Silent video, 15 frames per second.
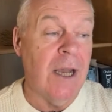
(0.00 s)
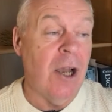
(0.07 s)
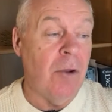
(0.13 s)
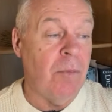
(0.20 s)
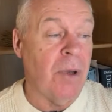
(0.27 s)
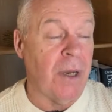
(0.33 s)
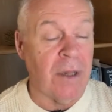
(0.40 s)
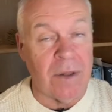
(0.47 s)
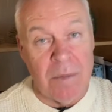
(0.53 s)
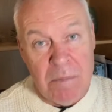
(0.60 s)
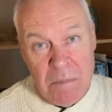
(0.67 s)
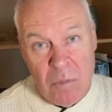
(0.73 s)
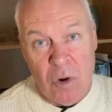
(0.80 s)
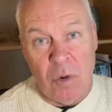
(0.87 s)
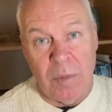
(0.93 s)
But at the
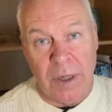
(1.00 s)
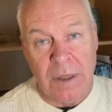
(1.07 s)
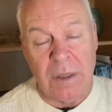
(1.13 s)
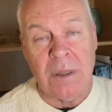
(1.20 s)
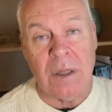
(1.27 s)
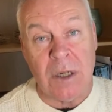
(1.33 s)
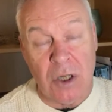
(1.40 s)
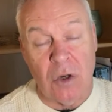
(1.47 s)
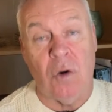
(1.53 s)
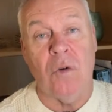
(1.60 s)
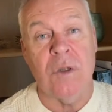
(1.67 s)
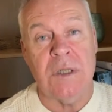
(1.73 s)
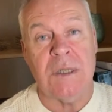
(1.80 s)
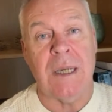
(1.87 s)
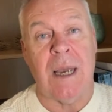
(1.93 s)
moment, the
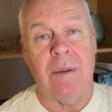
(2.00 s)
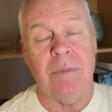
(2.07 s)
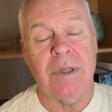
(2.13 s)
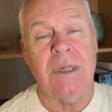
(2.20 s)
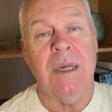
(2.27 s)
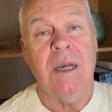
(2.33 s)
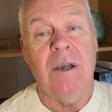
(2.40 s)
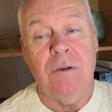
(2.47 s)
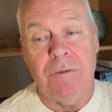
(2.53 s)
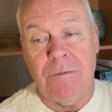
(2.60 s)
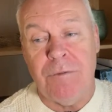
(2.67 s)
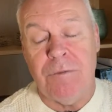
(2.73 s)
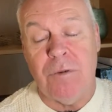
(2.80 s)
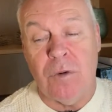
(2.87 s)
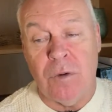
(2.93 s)
concept
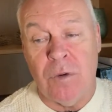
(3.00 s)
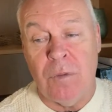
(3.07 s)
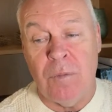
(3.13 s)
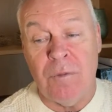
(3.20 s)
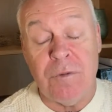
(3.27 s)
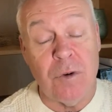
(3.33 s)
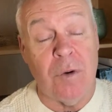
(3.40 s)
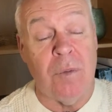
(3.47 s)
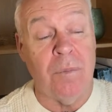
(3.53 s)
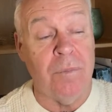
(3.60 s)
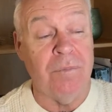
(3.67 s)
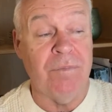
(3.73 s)
from